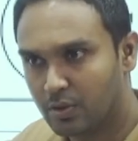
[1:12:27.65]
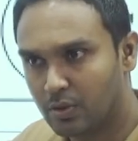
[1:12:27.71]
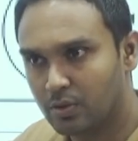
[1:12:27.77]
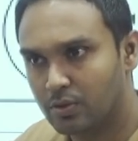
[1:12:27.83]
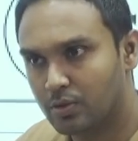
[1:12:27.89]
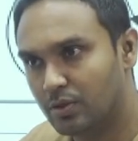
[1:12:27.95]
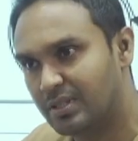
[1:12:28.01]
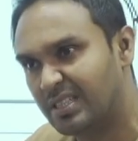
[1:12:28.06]

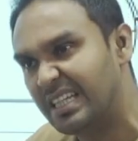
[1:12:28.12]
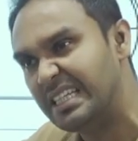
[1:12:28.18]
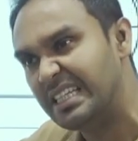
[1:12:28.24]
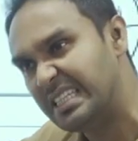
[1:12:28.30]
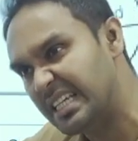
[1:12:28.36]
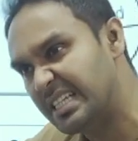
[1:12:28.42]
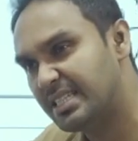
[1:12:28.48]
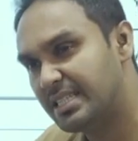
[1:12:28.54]
So
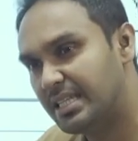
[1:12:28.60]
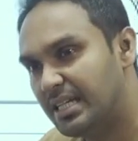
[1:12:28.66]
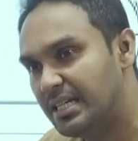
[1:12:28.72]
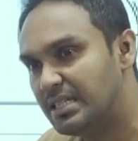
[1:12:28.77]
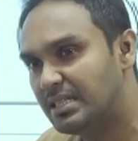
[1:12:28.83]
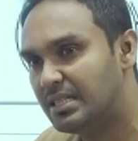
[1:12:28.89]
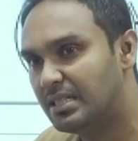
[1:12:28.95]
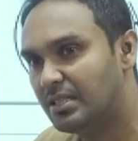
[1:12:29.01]
360
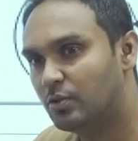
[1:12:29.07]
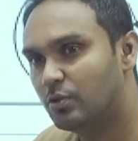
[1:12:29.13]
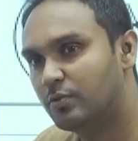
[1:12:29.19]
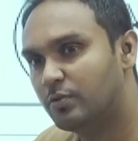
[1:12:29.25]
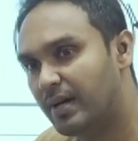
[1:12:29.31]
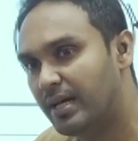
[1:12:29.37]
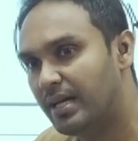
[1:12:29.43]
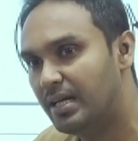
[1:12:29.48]
is 2
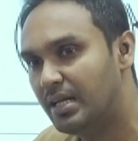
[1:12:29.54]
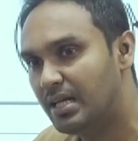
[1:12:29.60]
phi